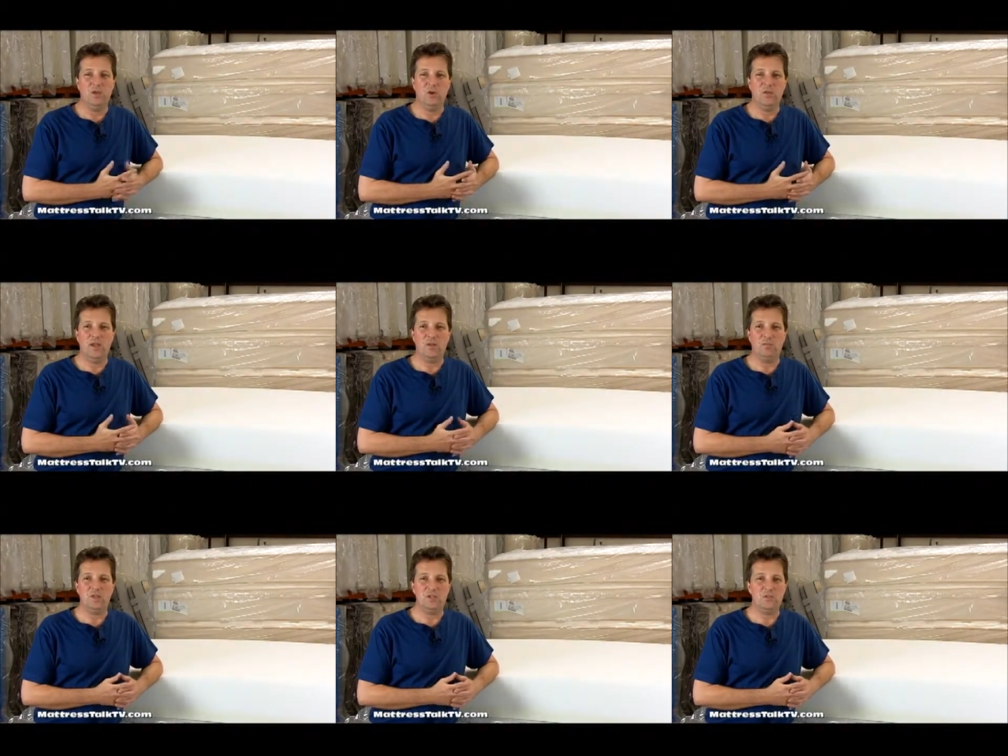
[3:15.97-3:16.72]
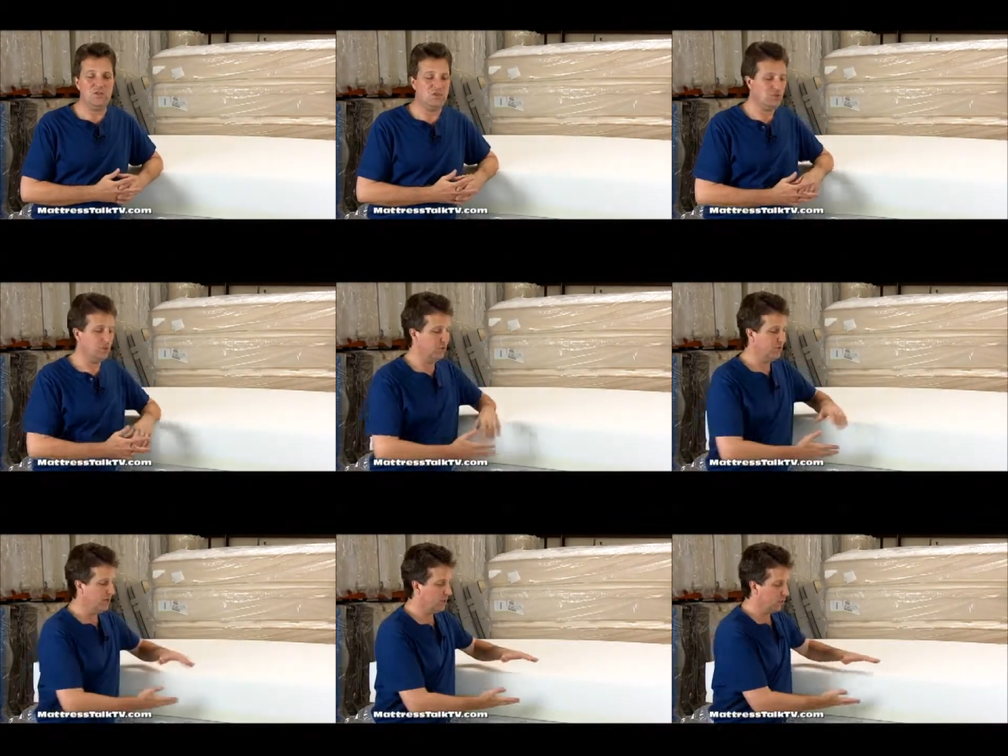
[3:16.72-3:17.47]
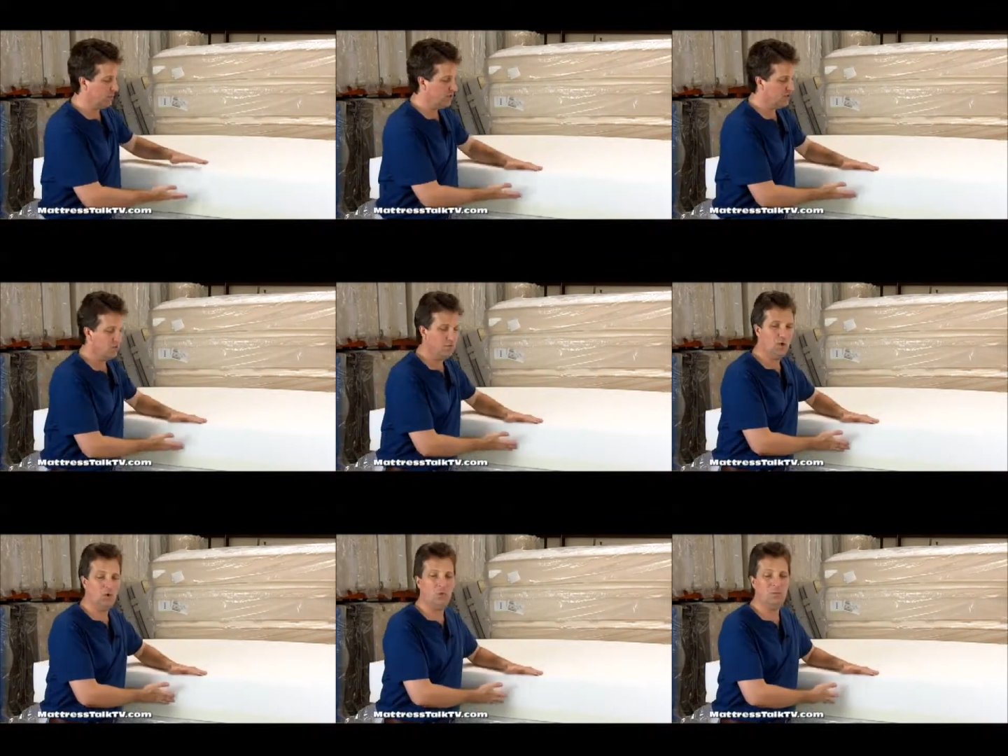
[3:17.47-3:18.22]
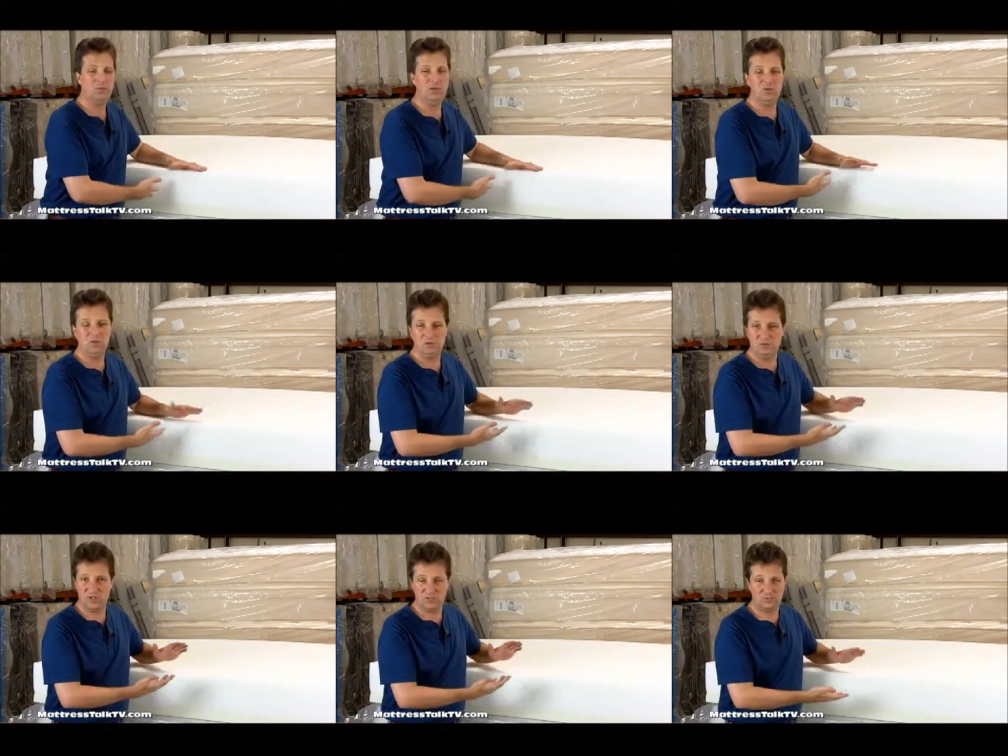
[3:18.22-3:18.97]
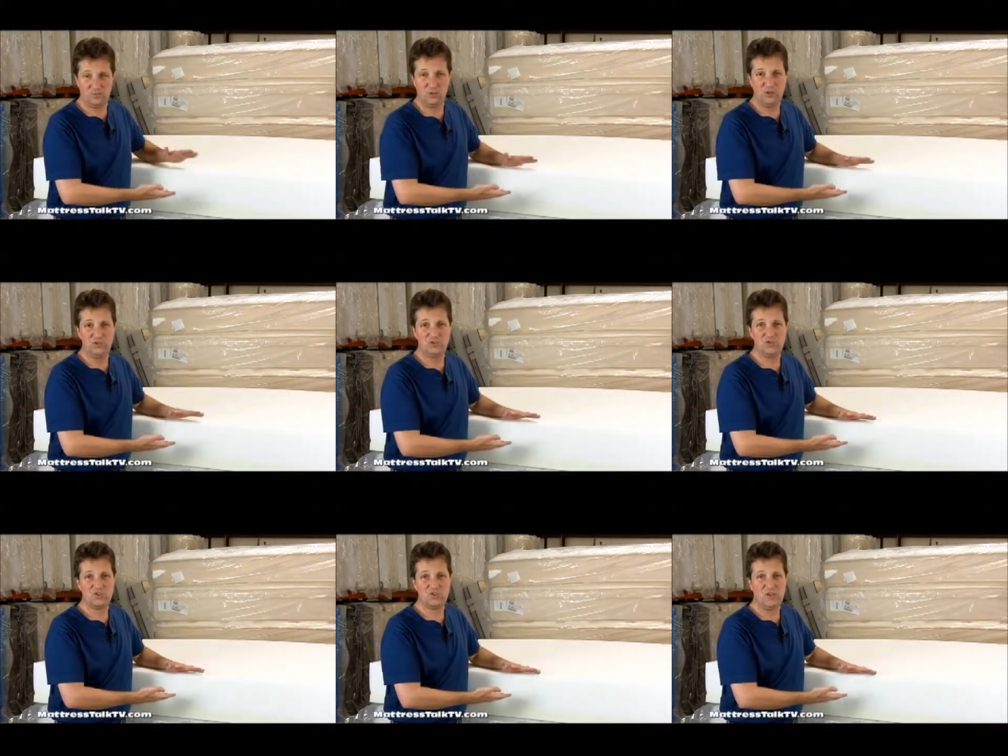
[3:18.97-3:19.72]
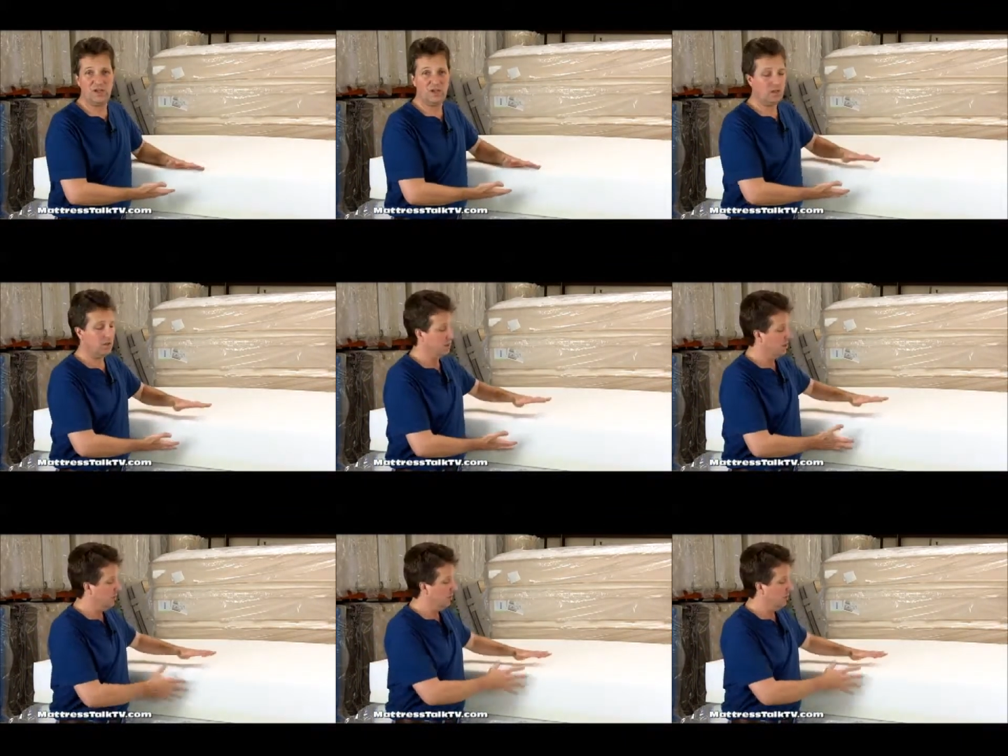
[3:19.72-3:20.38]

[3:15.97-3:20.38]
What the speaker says: and all that means is you'll take a piece of foam, say 4 inches thick,